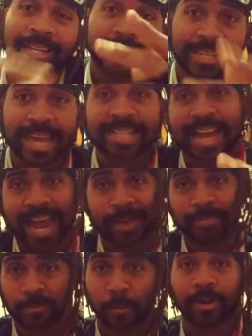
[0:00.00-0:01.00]
yes, I am
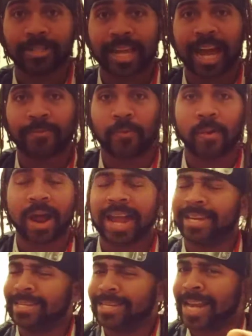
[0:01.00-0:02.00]
a sports guy for one. I
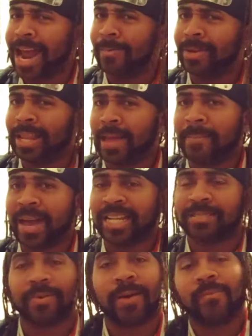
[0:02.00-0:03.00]
not really like
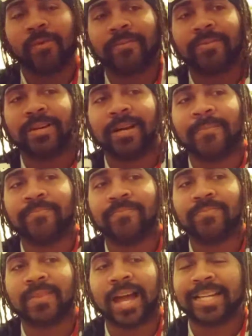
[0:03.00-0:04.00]
basketball. I'm more of
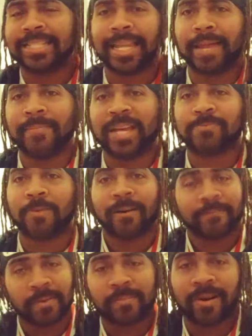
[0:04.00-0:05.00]
I can say like baseball and
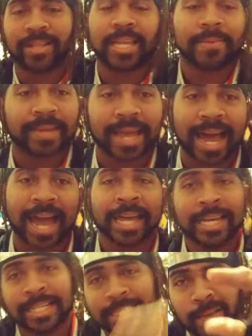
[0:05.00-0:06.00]
football type of guy.
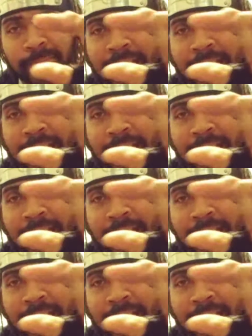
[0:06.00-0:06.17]
A little bit of